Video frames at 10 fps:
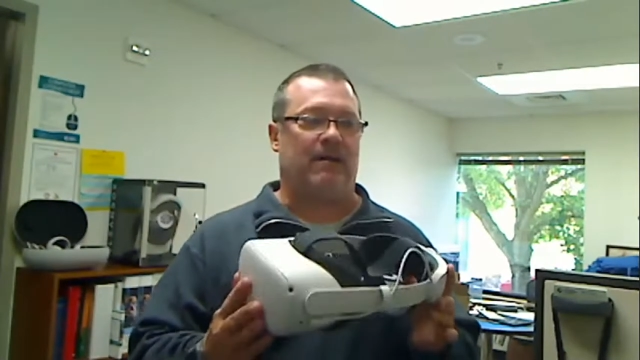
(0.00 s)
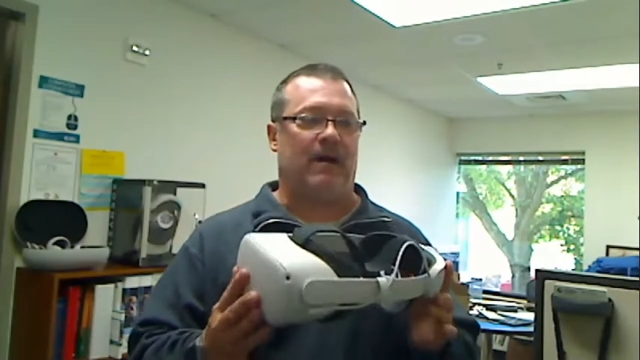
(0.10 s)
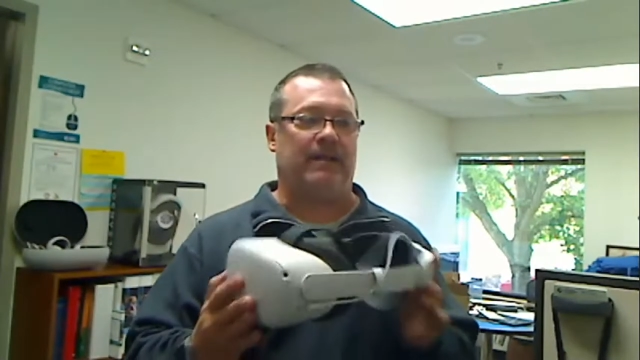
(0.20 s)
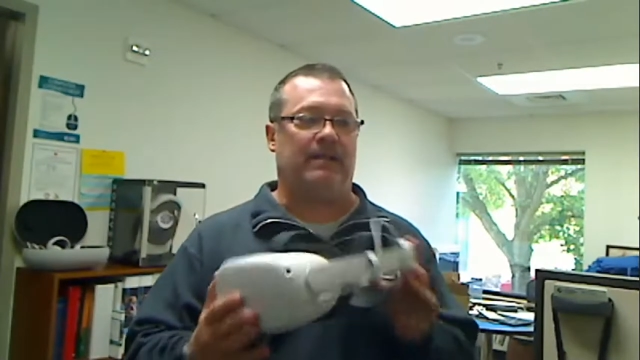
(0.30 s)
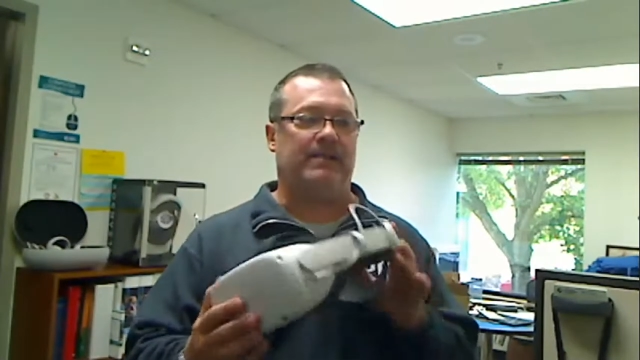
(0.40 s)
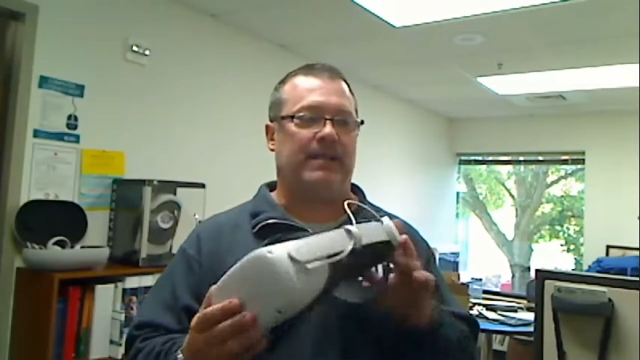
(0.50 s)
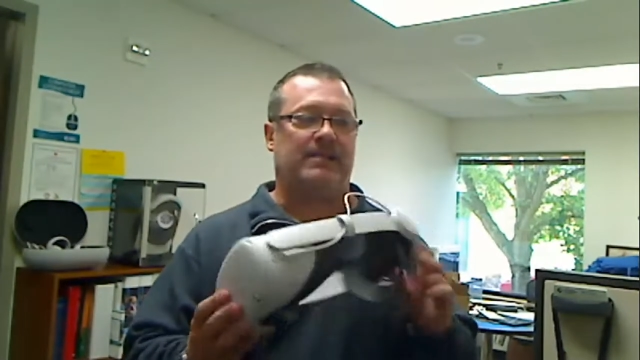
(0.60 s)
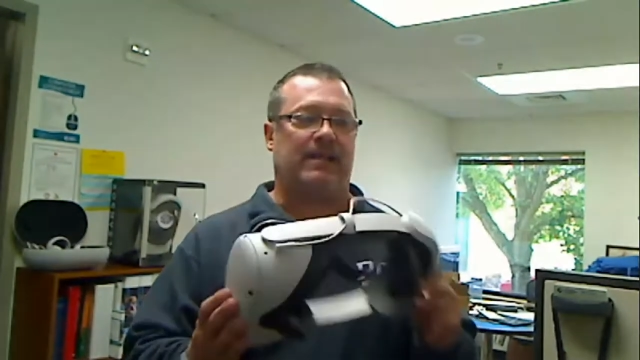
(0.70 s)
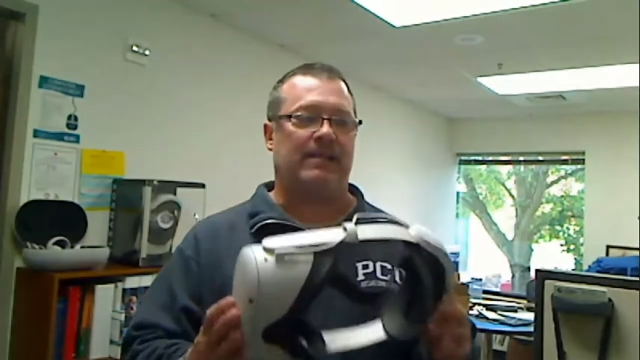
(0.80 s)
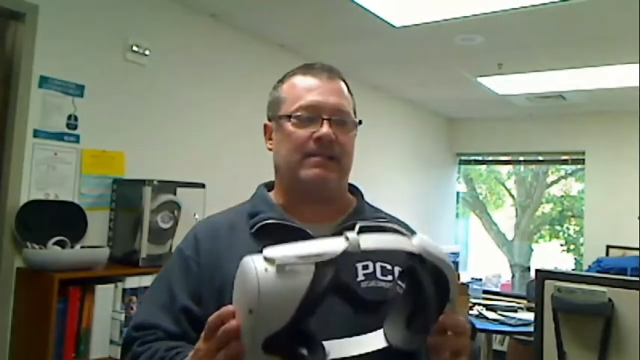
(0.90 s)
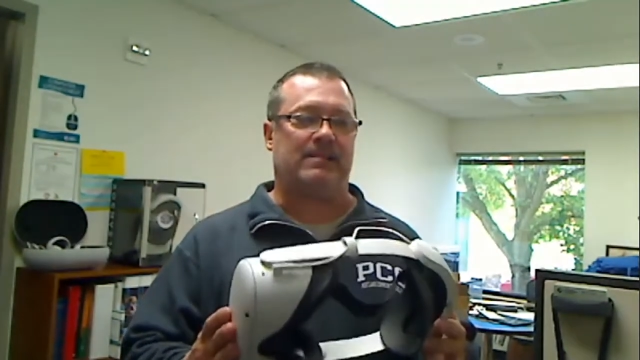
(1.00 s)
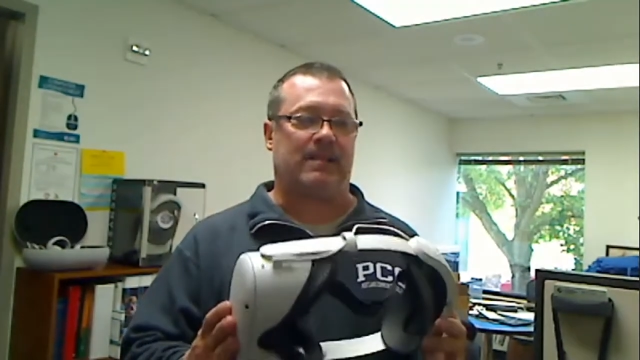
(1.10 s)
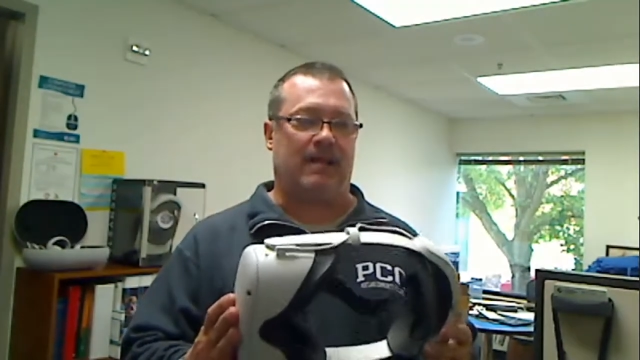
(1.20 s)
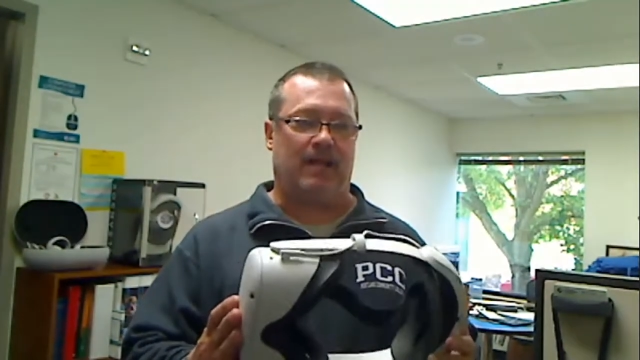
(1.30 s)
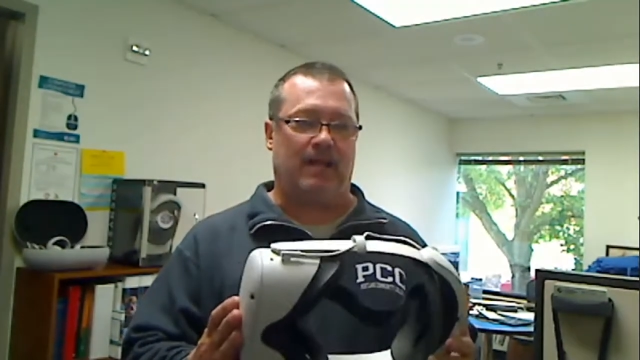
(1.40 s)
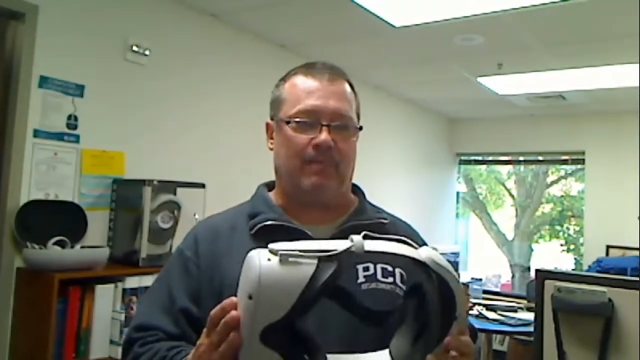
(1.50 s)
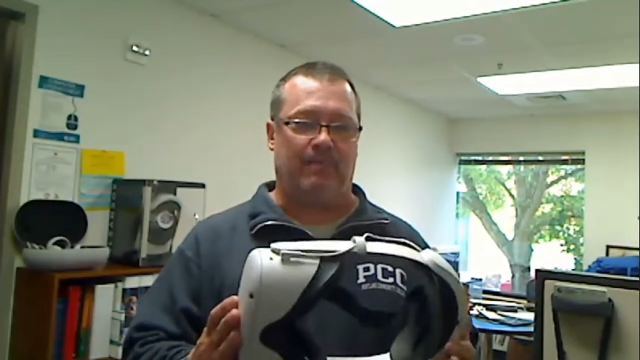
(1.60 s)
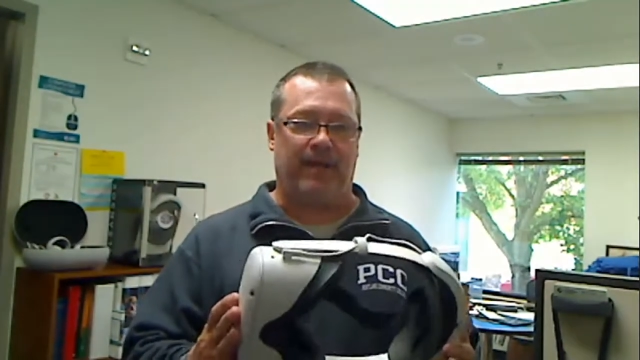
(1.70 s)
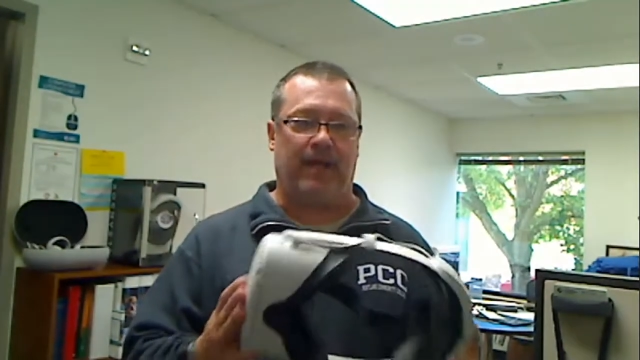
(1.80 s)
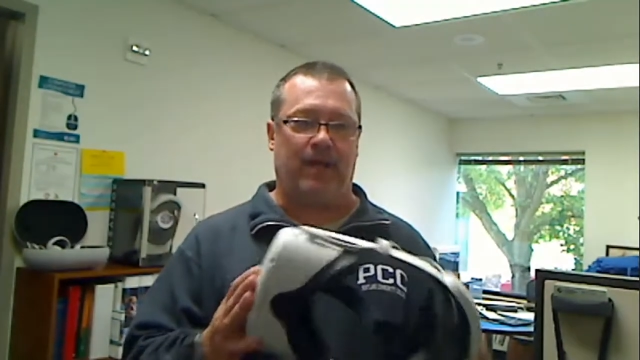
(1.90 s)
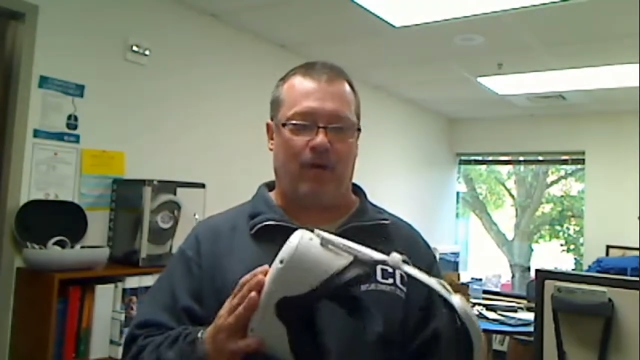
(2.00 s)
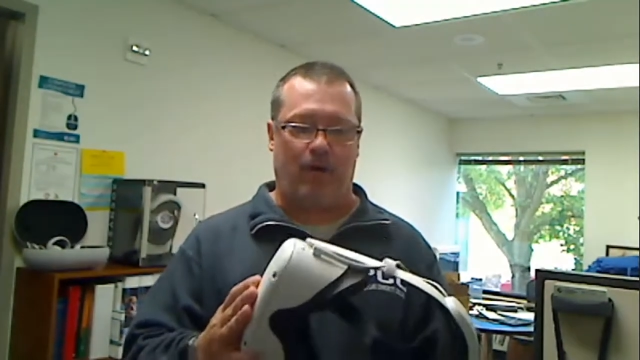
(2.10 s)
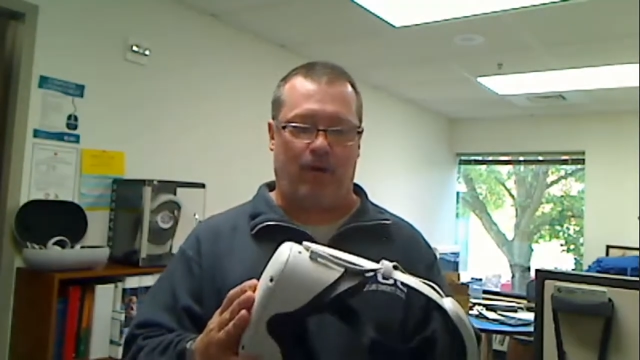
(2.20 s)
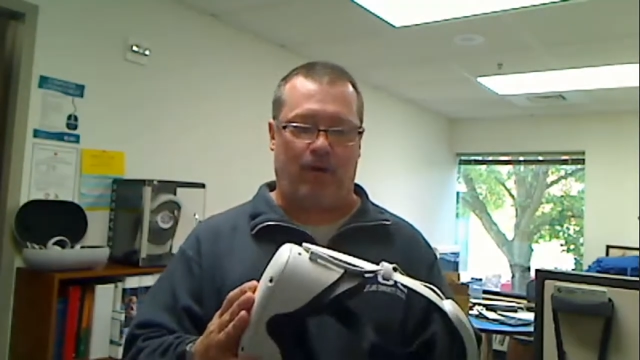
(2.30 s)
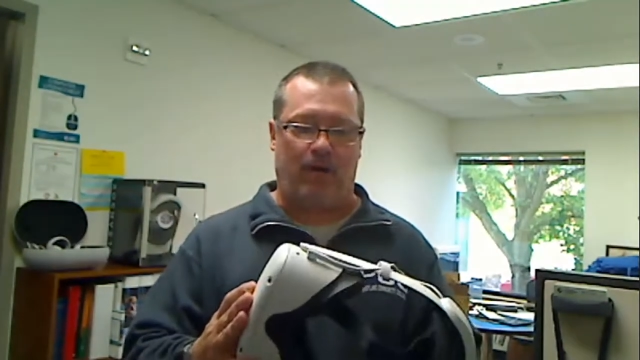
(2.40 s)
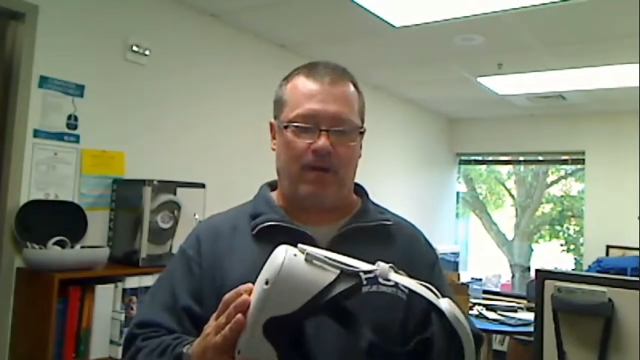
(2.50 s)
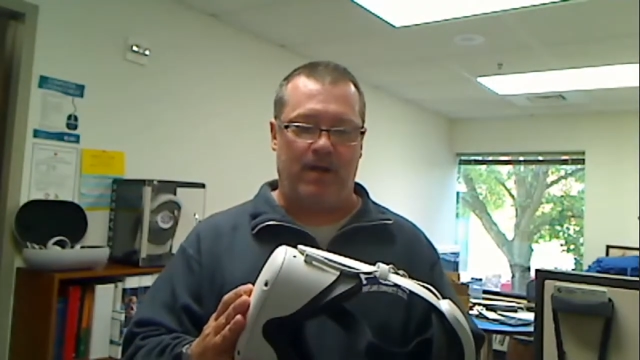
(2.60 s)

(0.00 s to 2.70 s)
Oculus headsets. They are